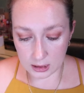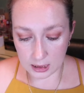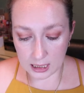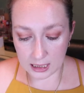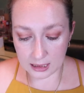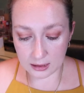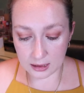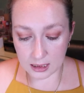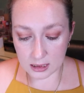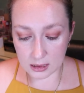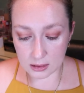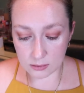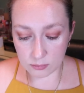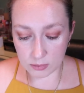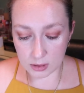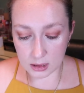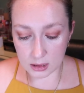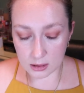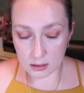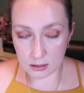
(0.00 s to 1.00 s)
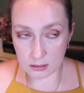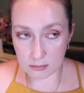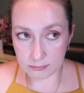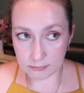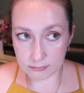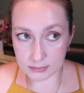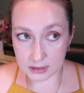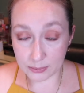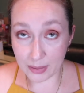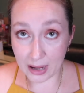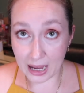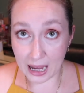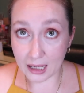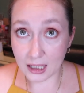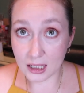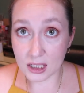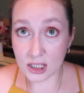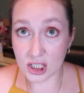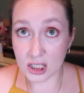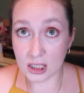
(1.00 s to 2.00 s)
And this one, the
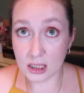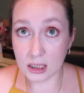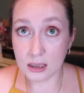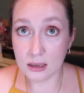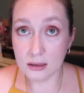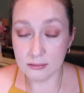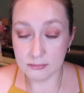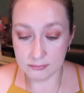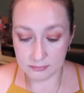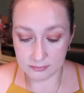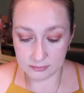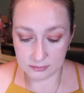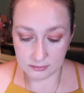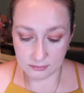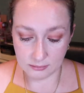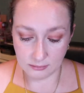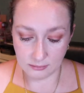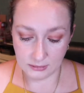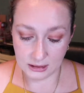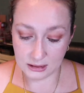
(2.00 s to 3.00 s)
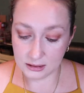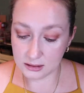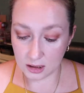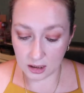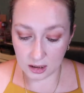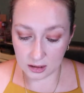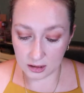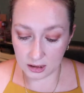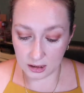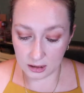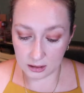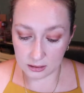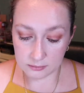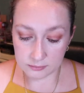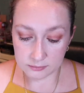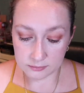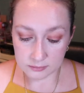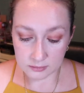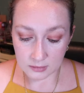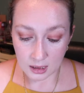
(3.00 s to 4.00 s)
packaging is not good.
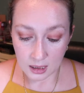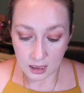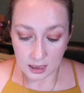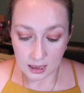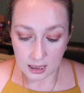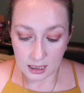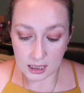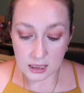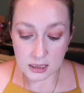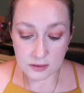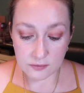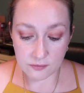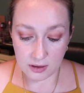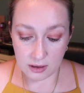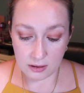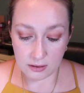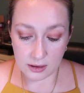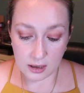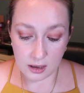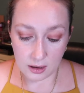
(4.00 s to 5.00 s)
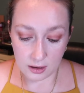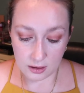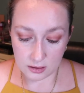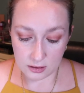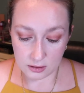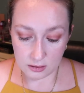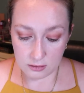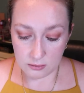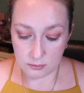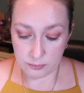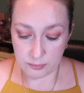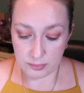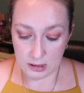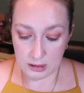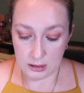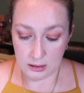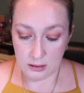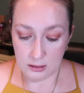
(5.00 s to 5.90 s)
It's very hard to open.